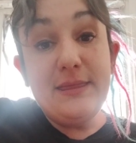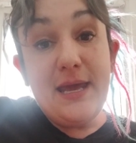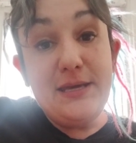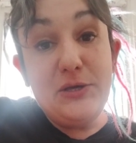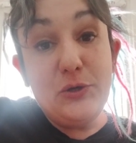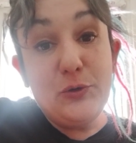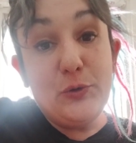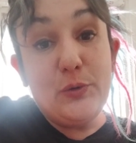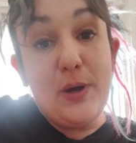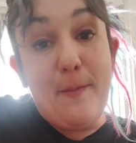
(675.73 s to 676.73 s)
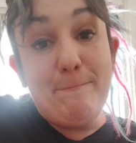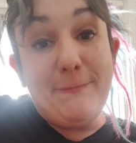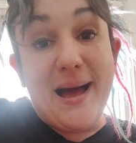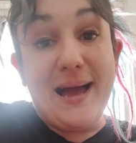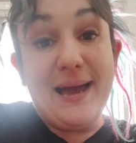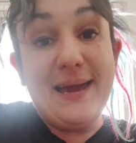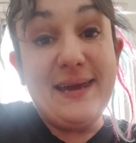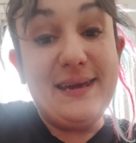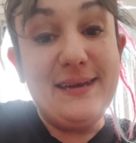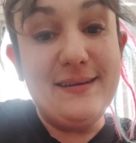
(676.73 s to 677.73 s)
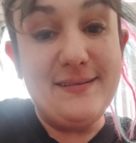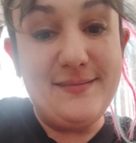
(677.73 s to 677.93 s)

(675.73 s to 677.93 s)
Thank you. Bye.